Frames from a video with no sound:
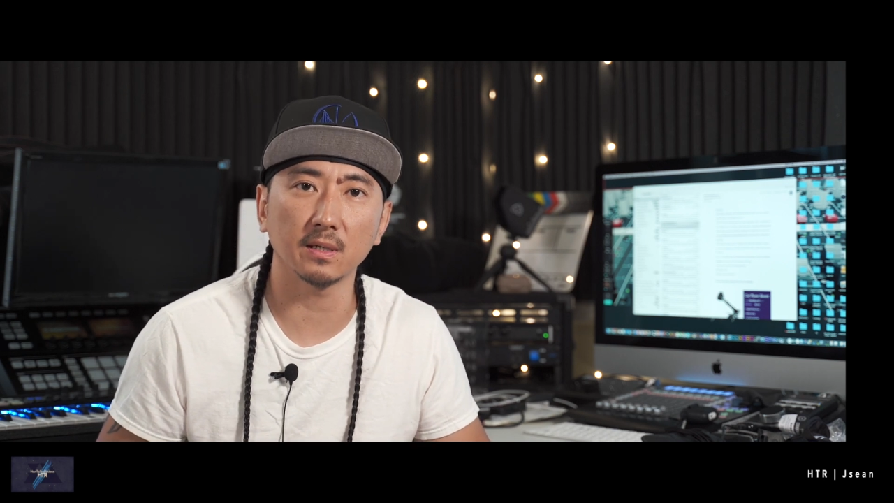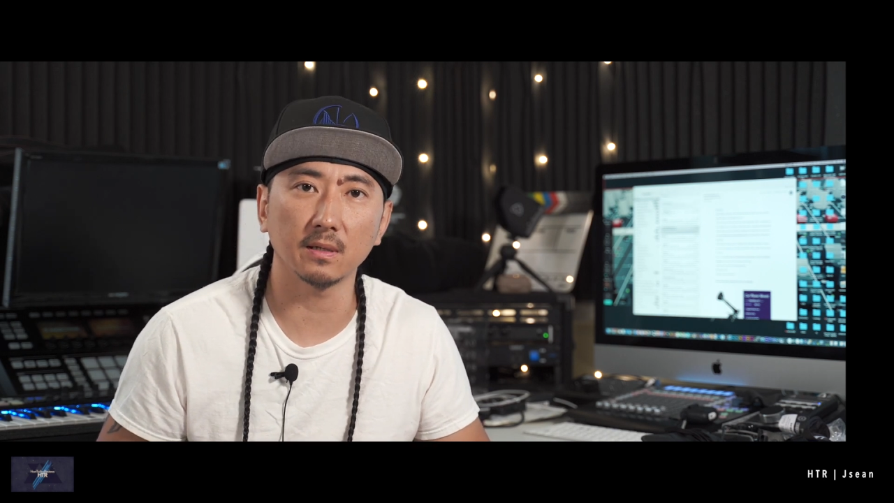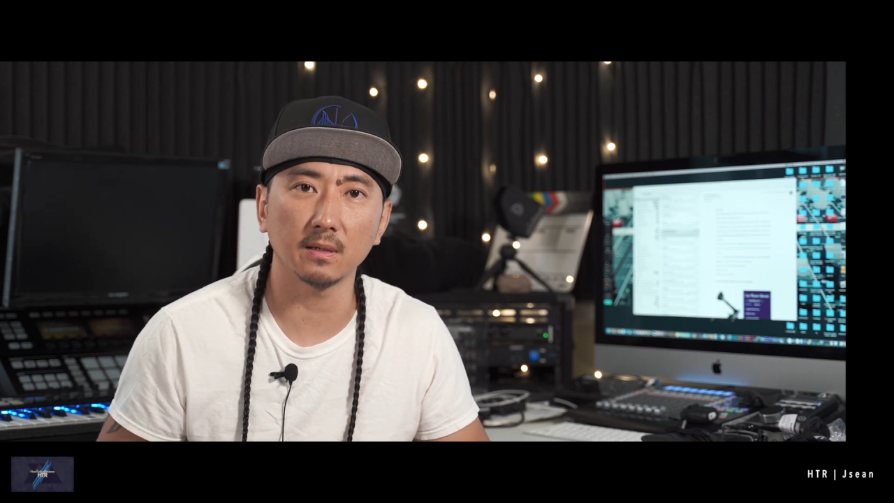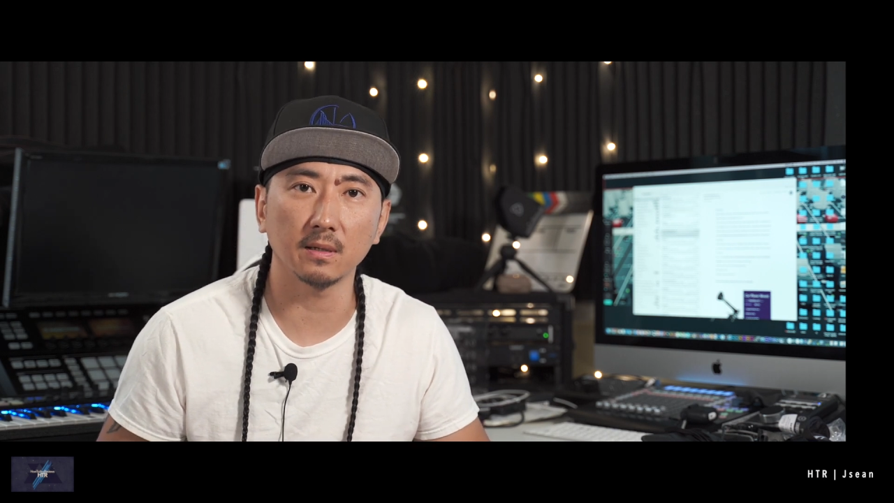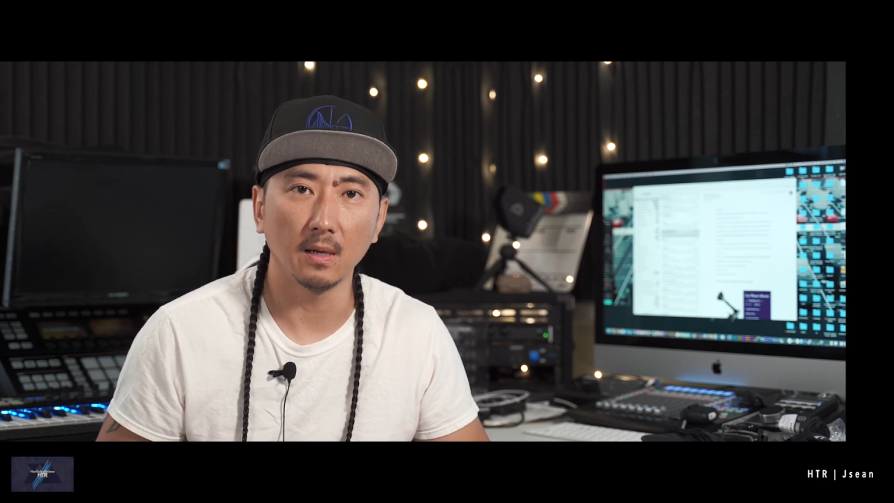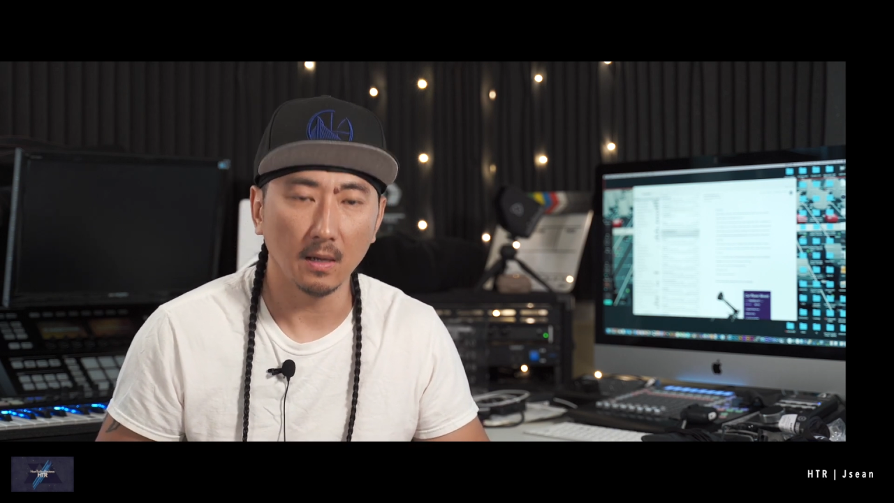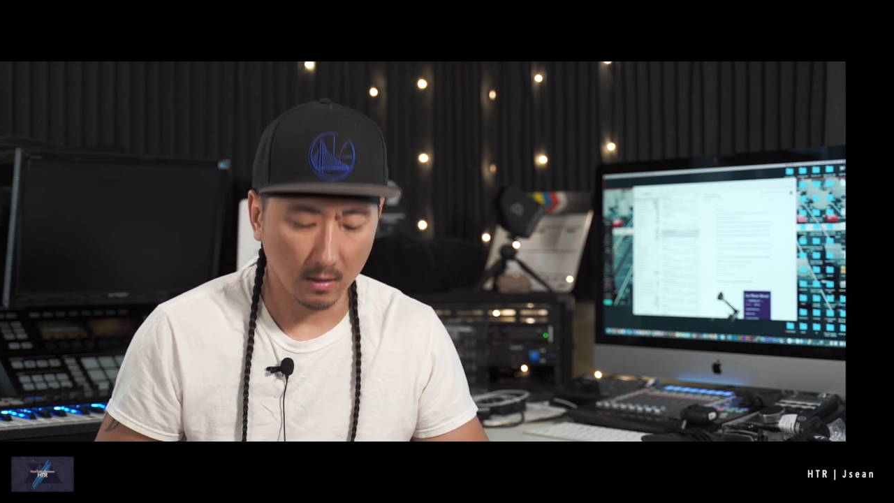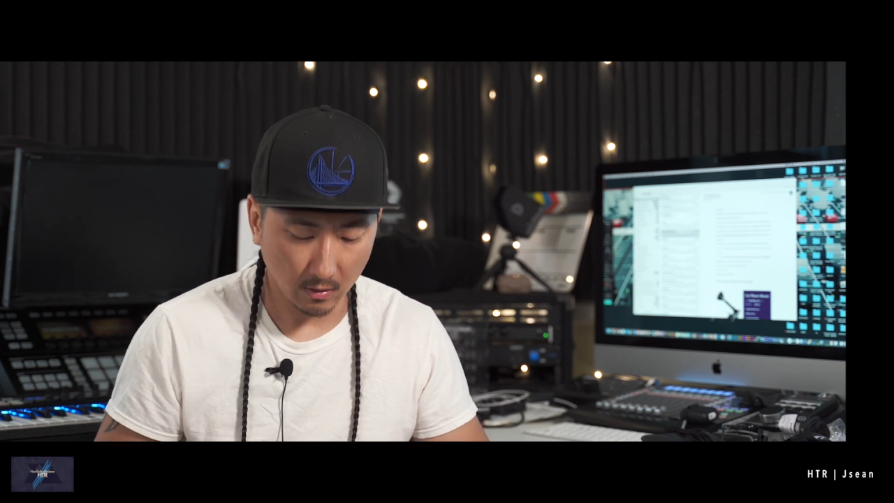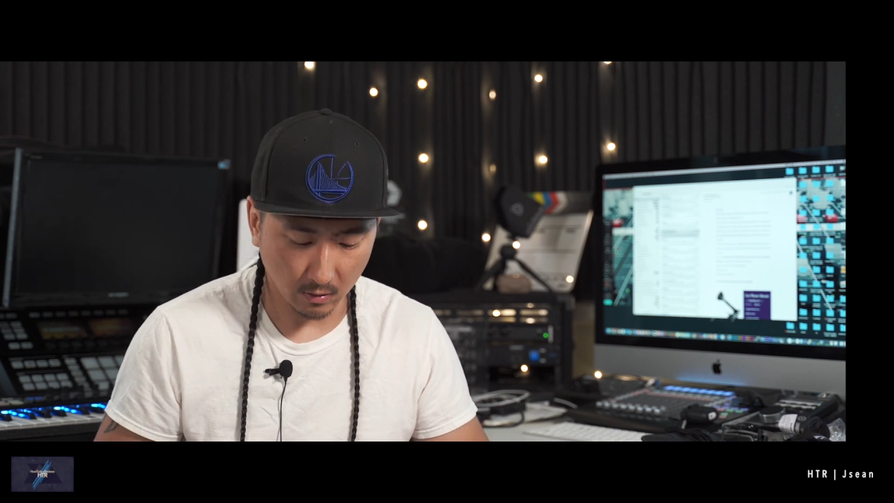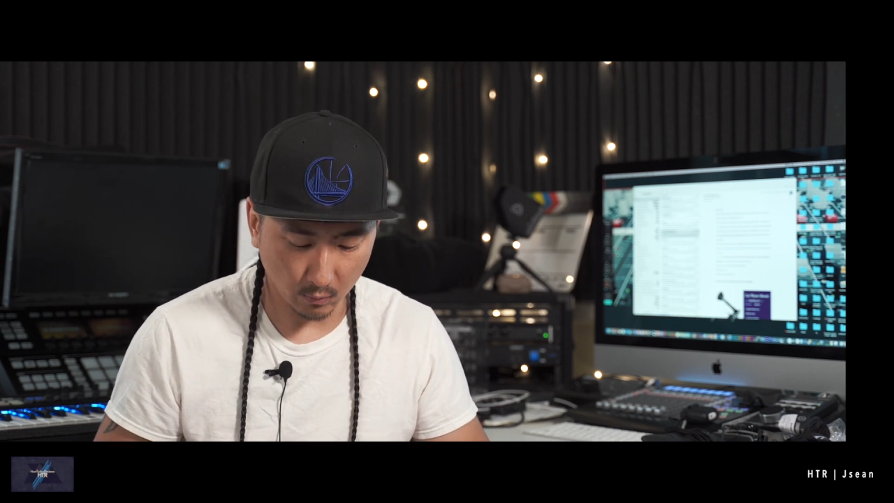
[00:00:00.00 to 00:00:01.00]
in it
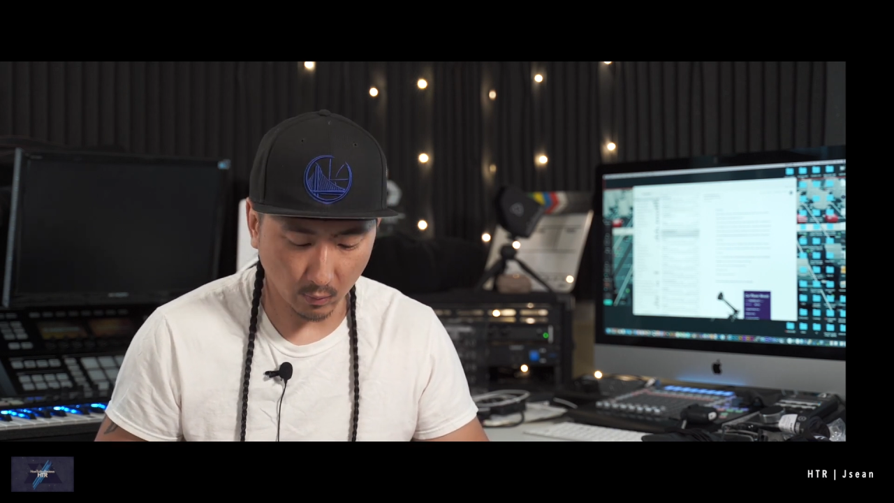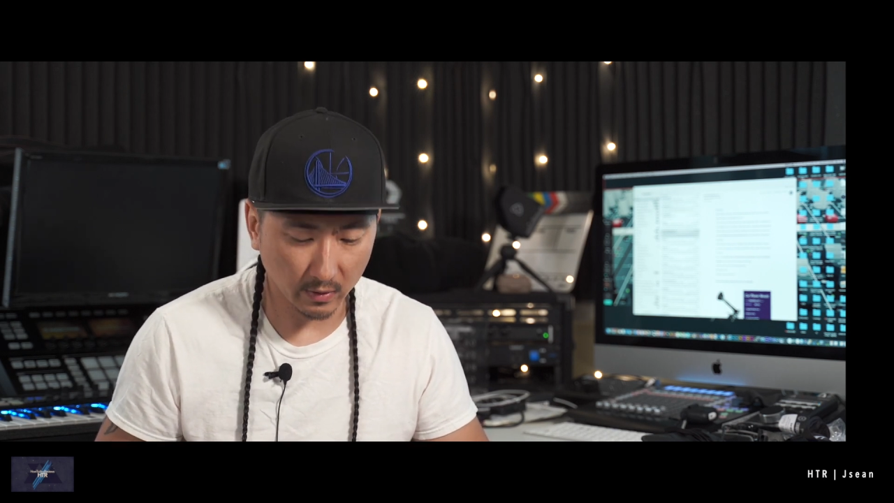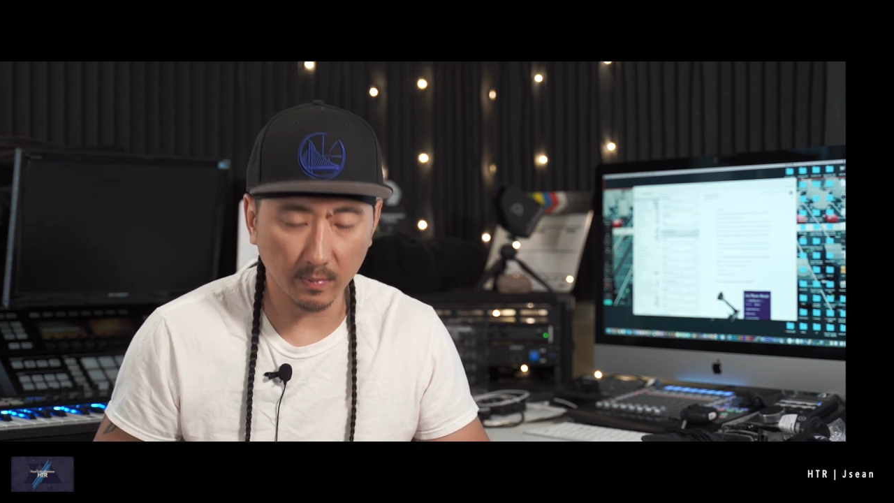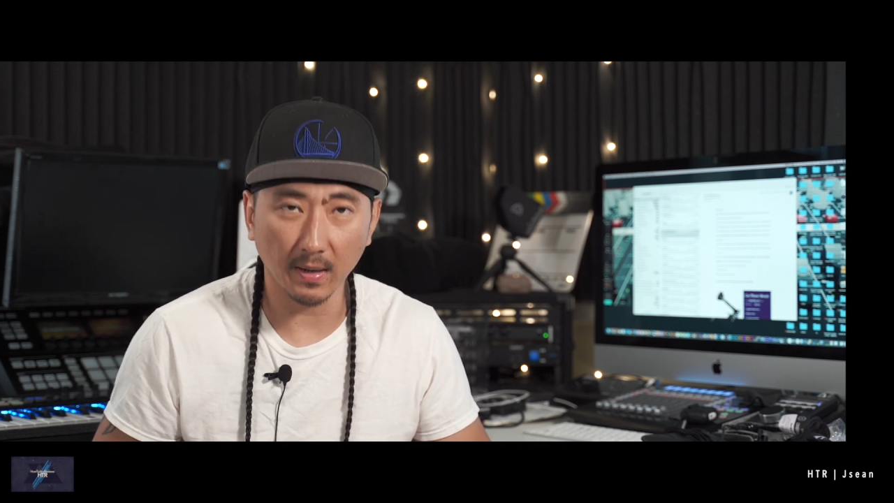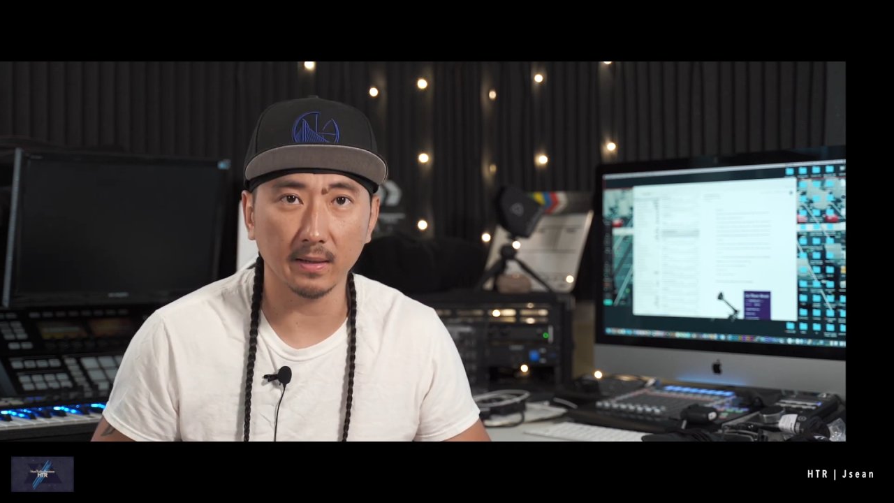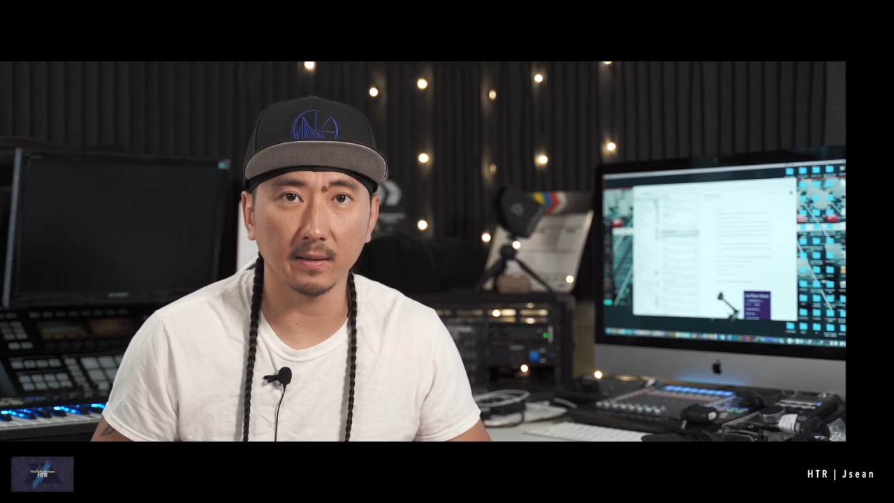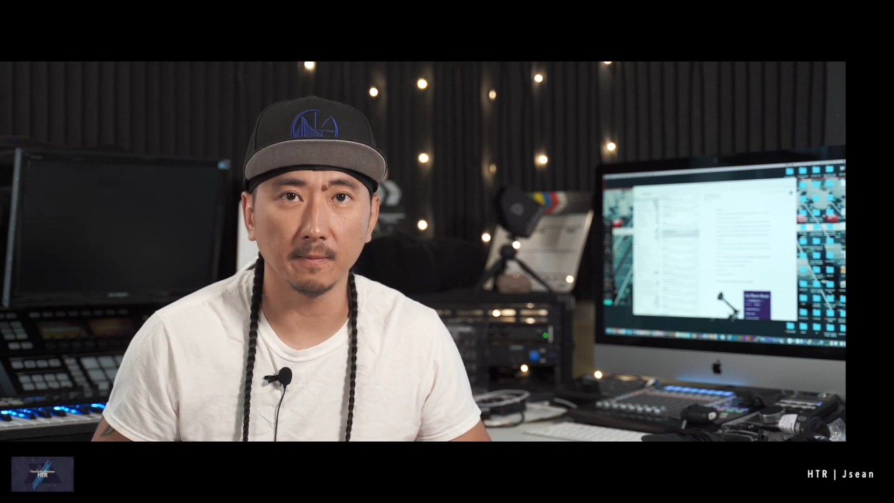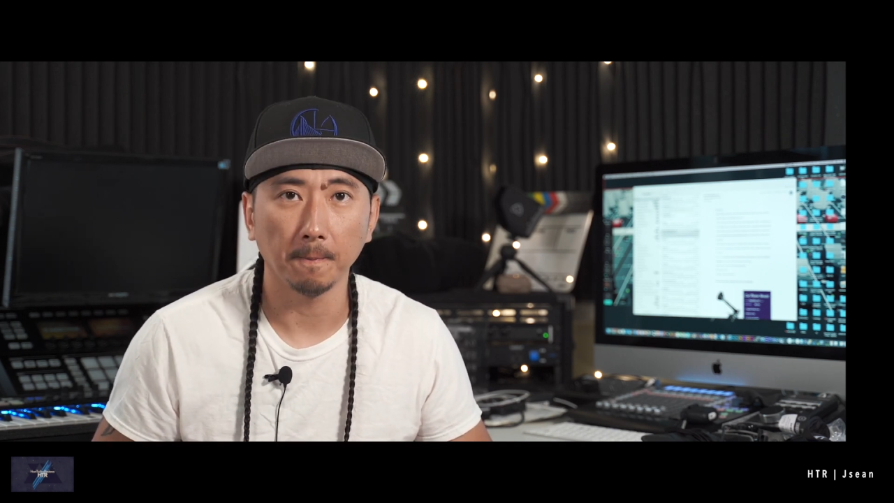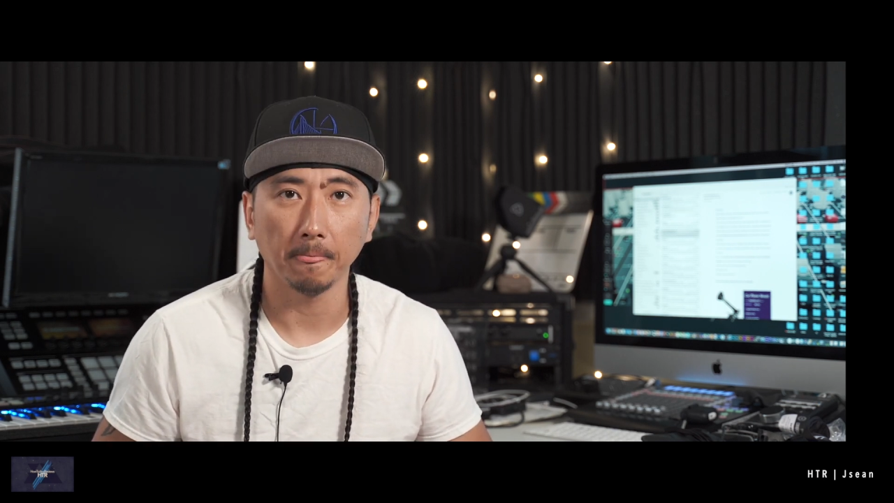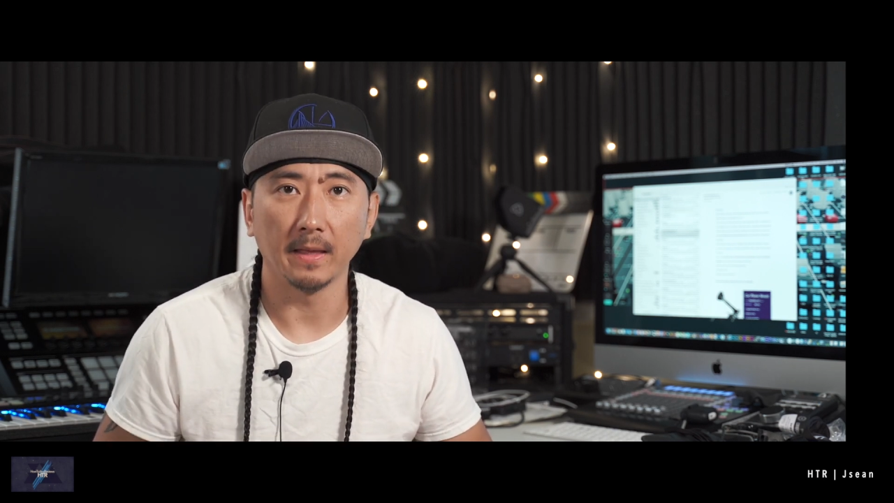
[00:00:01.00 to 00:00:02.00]
or worried about it.